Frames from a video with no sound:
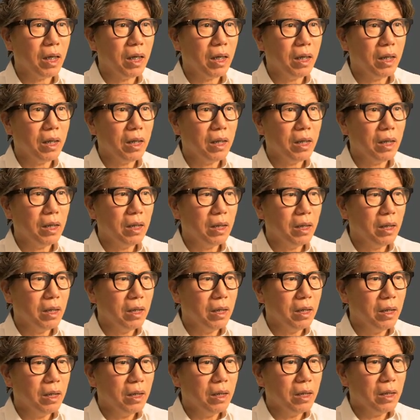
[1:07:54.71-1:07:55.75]
curve.
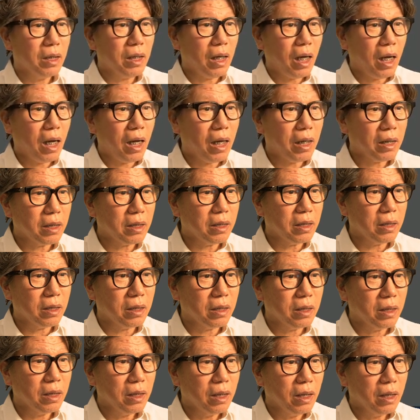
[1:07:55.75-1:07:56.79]
The mandible tends
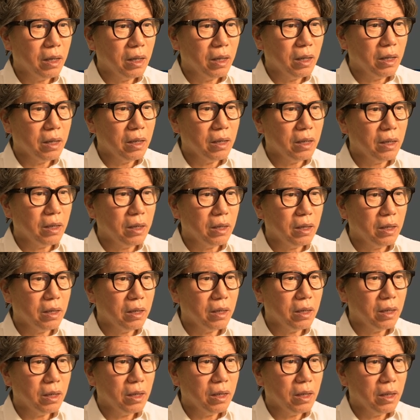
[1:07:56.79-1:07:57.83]
to collapse,
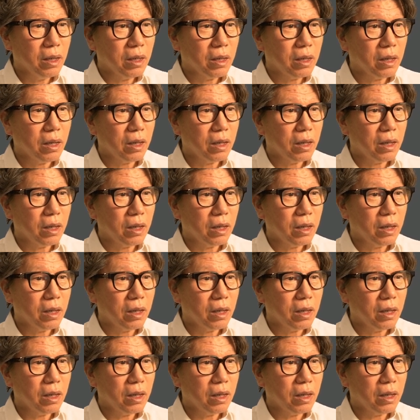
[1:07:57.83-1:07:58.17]
resulting in a